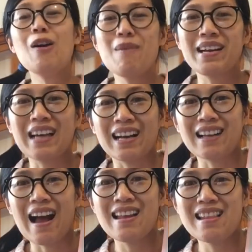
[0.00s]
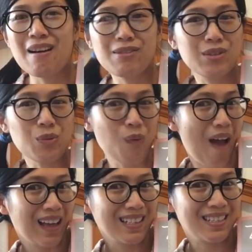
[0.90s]
Oh my god, I love
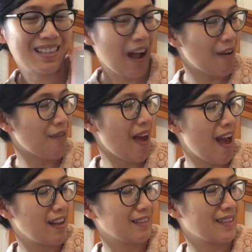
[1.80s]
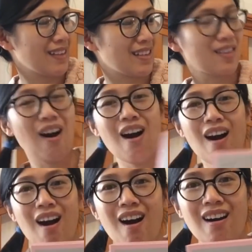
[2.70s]
Zwell stuff, and this is
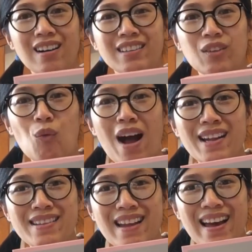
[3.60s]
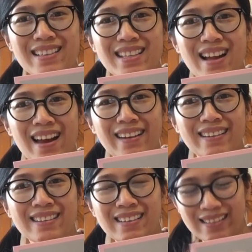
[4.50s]
all
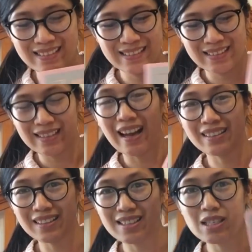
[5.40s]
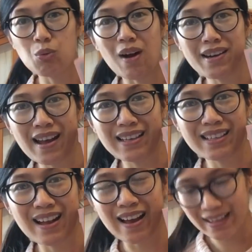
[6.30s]
$1.99. I think this is
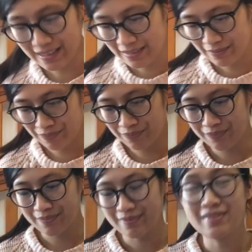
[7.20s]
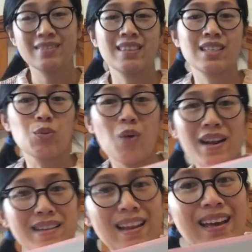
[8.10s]
$1.99. This is
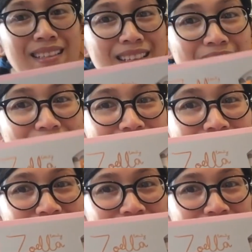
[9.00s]
$1.99,